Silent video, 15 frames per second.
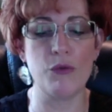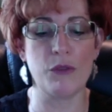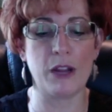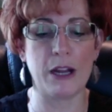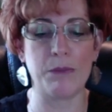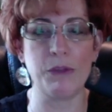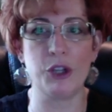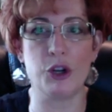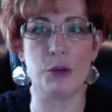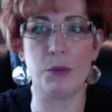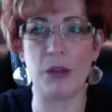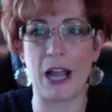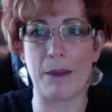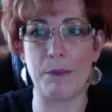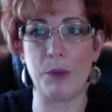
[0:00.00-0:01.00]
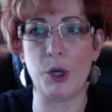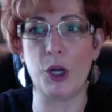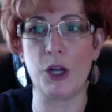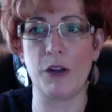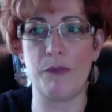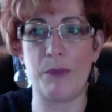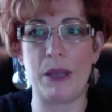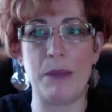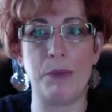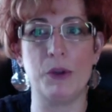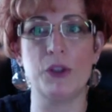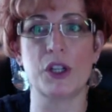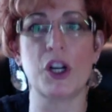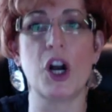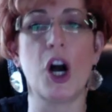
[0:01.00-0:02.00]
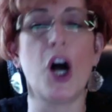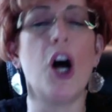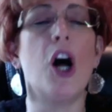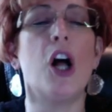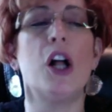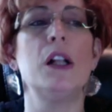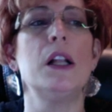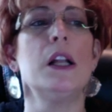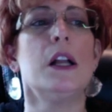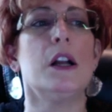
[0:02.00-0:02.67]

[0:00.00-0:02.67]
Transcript: like little black book of people to call